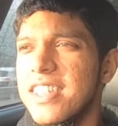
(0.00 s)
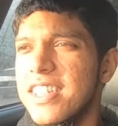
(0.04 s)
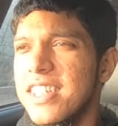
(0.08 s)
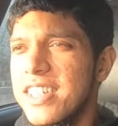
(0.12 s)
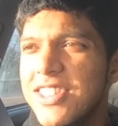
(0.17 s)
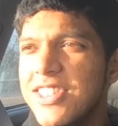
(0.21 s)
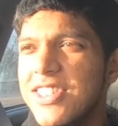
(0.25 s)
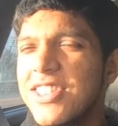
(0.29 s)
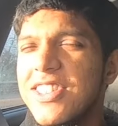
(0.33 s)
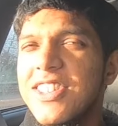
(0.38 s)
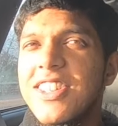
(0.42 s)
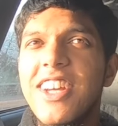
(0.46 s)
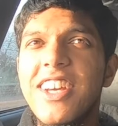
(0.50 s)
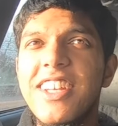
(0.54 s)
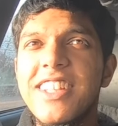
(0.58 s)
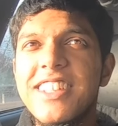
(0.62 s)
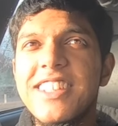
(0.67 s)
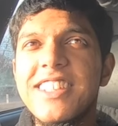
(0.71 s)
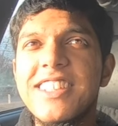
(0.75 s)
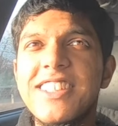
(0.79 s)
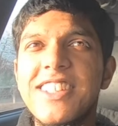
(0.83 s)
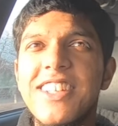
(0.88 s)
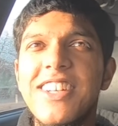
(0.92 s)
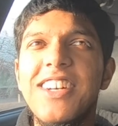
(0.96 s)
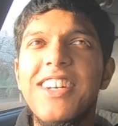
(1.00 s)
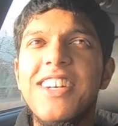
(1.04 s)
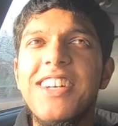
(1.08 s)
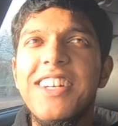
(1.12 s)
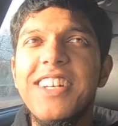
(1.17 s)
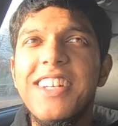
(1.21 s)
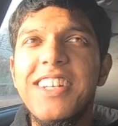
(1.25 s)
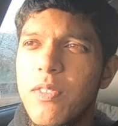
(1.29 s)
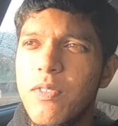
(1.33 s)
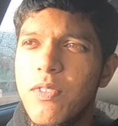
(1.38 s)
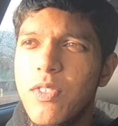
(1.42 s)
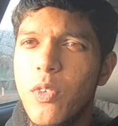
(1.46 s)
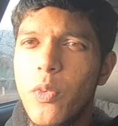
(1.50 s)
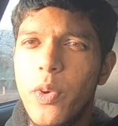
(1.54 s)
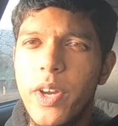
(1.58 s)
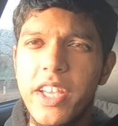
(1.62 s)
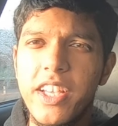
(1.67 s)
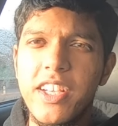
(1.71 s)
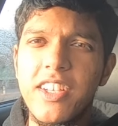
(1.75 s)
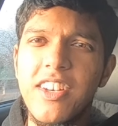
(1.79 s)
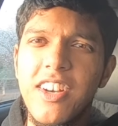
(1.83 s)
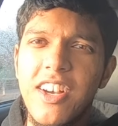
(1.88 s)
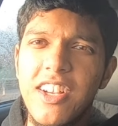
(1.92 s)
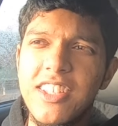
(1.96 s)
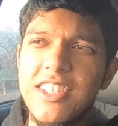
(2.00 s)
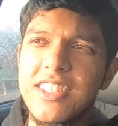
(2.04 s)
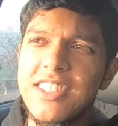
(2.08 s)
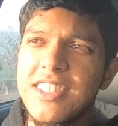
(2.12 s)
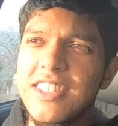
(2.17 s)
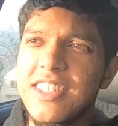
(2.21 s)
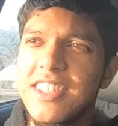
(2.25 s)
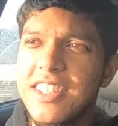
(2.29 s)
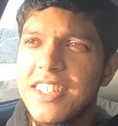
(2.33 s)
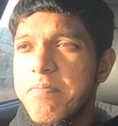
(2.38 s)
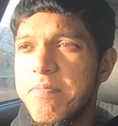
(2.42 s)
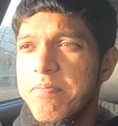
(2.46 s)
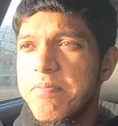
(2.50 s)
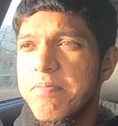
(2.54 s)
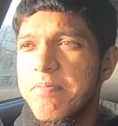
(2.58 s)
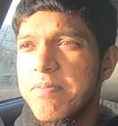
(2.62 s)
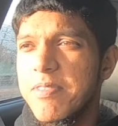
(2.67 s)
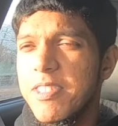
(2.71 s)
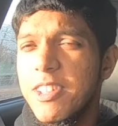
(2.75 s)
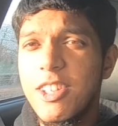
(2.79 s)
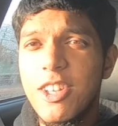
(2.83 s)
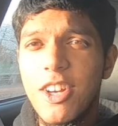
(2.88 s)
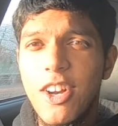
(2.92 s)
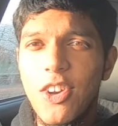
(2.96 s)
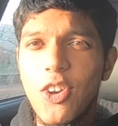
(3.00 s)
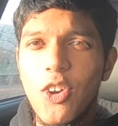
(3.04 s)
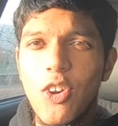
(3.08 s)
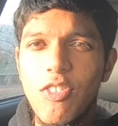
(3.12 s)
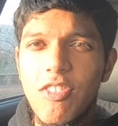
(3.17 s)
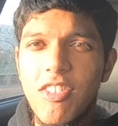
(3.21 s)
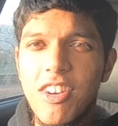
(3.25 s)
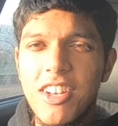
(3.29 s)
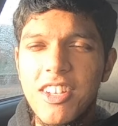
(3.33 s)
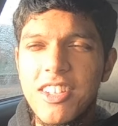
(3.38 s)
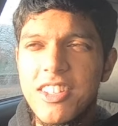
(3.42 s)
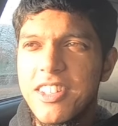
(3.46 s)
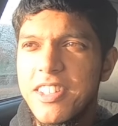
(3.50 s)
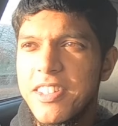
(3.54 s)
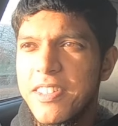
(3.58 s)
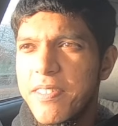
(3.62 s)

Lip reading: Do you like this car? For what it cost, you can't go wrong.